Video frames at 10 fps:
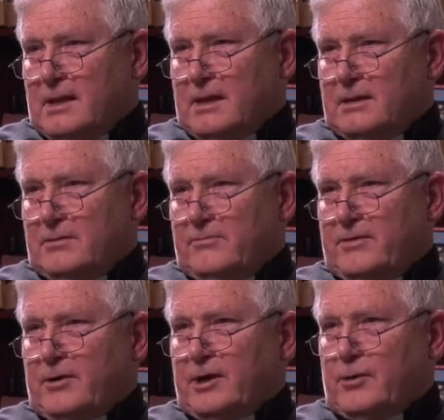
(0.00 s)
And
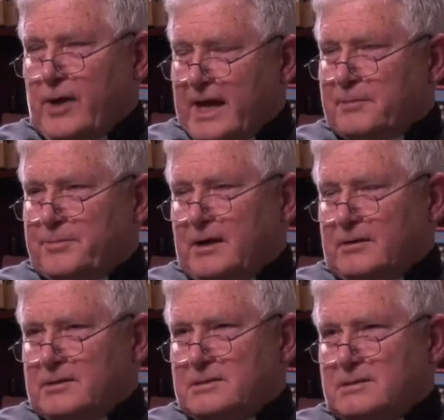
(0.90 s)
very erratic
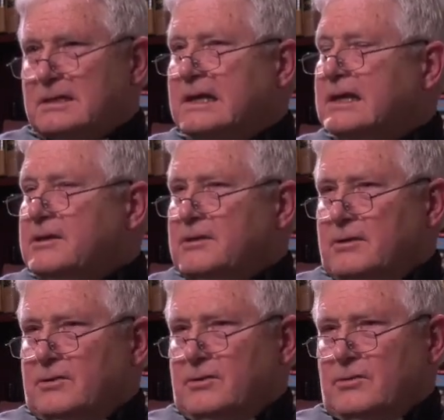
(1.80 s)
parents
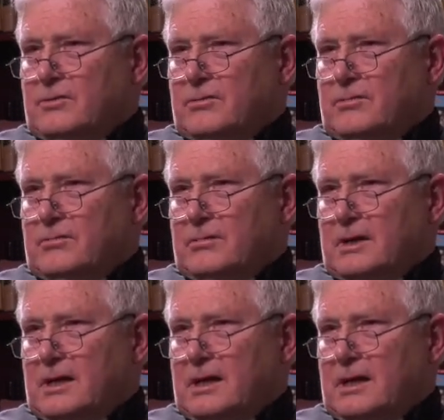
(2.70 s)
who